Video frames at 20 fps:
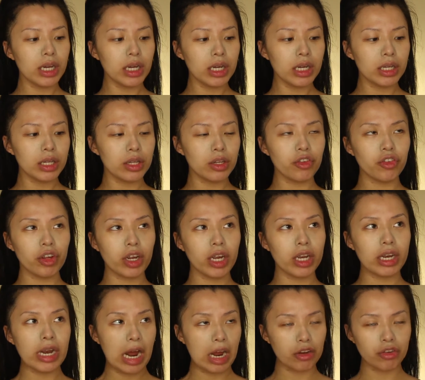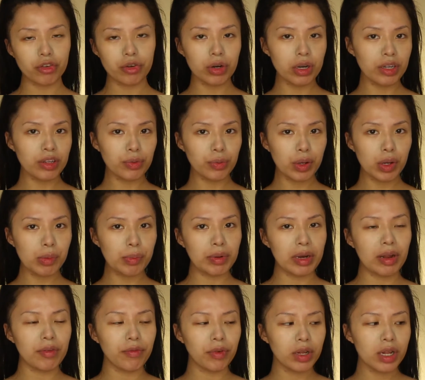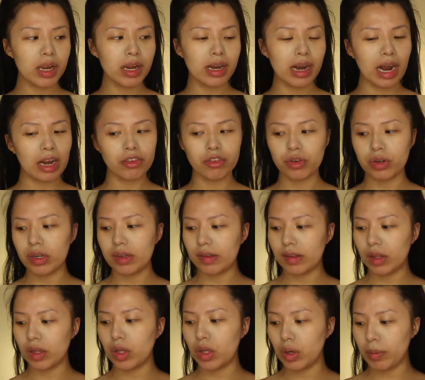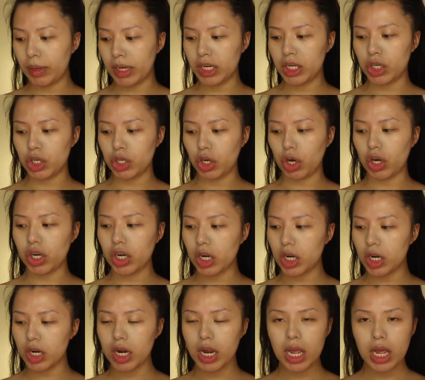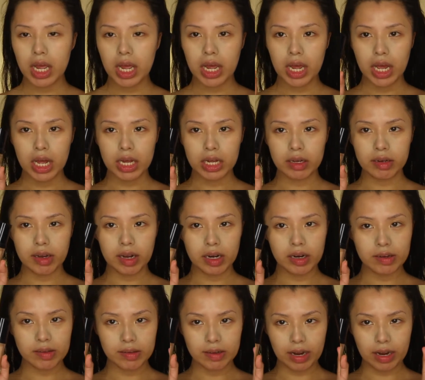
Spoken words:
in the shade Natural as well, but I feel like Natural is a little bit darker. And here's